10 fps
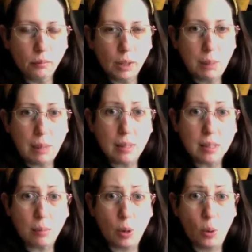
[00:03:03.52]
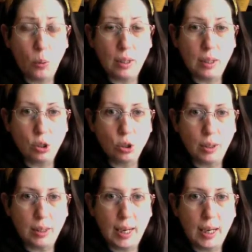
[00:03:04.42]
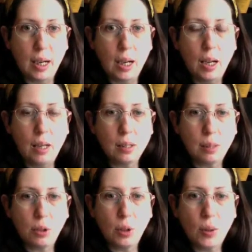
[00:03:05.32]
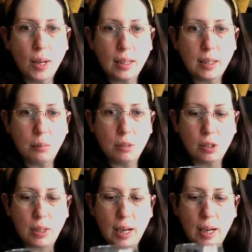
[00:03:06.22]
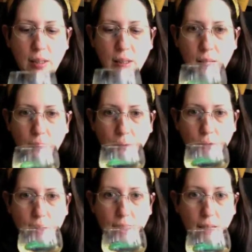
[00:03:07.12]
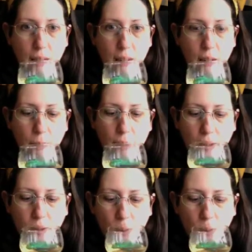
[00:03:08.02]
maybe some oak in a Chardonnay. So I'm going to go ahead and demonstrate how to sip. Just take a little bit.